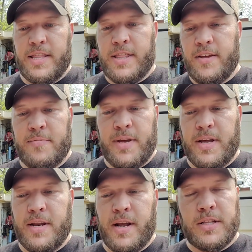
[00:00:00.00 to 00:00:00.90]
They've
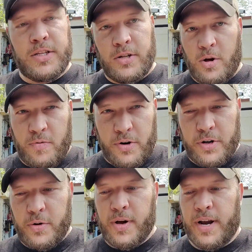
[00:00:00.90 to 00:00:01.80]
been a little
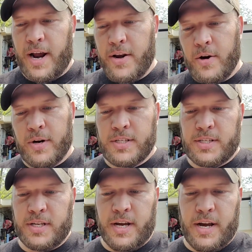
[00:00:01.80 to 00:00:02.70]
overdue, and I noticed